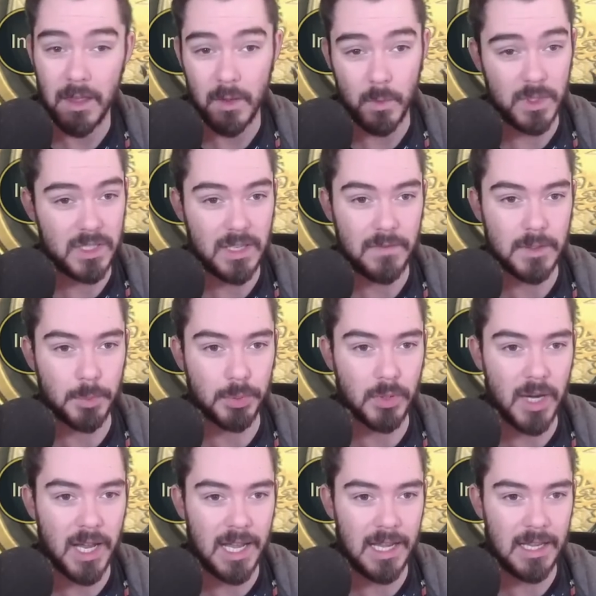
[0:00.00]
We just have to
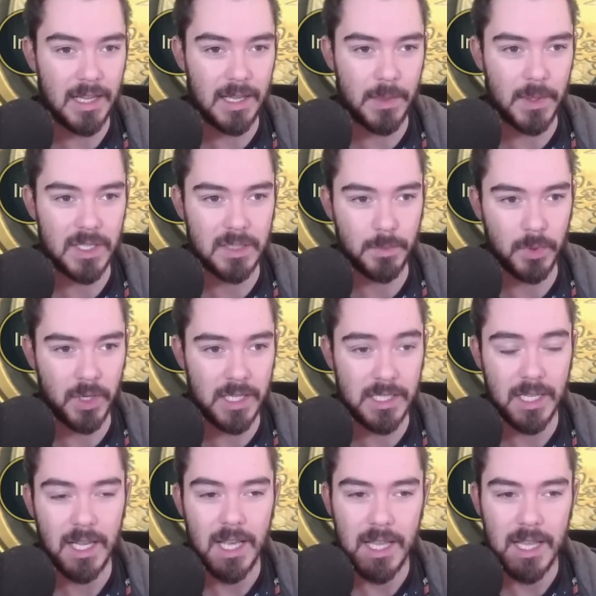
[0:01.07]
pray at this point.